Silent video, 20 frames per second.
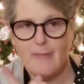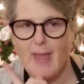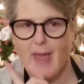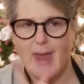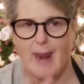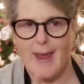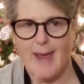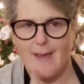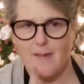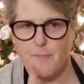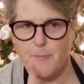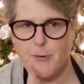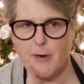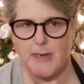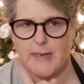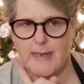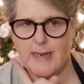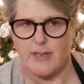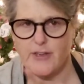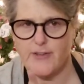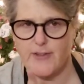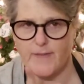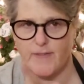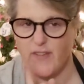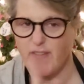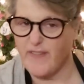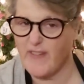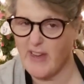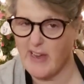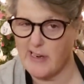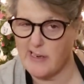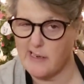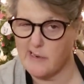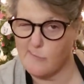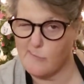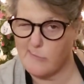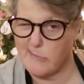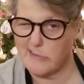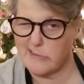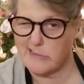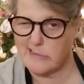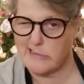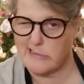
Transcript: And I have printed. I just have to find them.